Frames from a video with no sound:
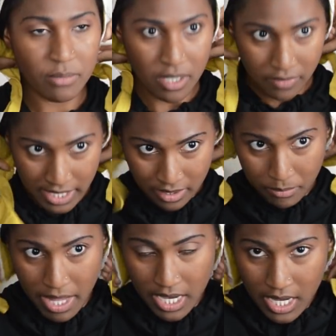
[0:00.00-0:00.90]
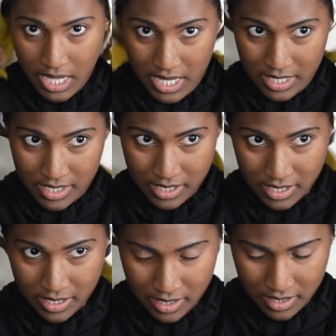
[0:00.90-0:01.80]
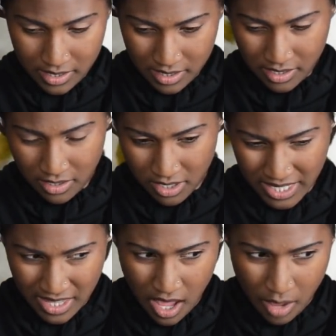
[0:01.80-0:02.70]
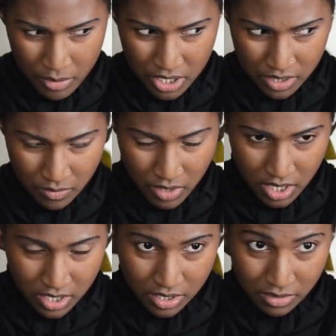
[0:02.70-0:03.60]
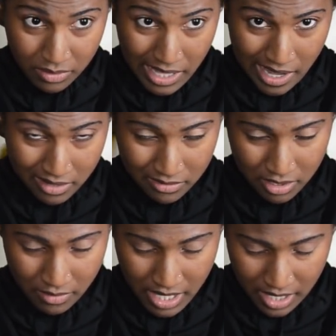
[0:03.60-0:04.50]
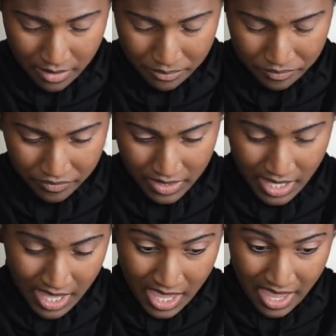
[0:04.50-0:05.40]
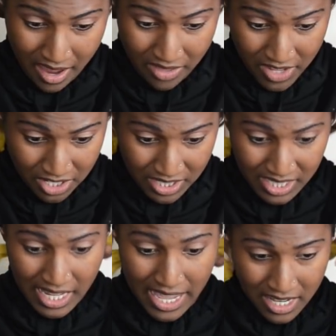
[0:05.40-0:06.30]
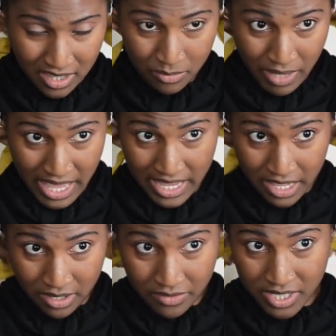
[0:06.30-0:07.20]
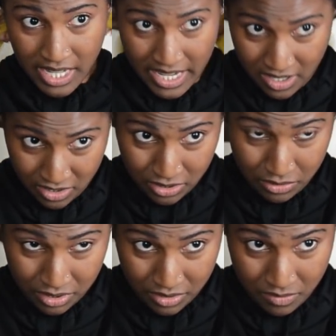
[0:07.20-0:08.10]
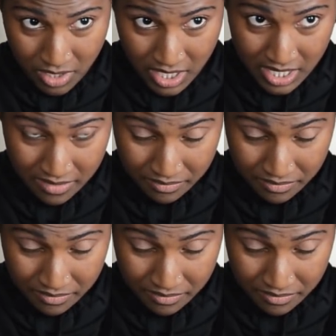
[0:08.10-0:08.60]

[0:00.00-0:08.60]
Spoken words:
me of like the Mennonite or like the Amish, one of the two. I don't know right now. And then you just tie it in the back however tight or loose you want it.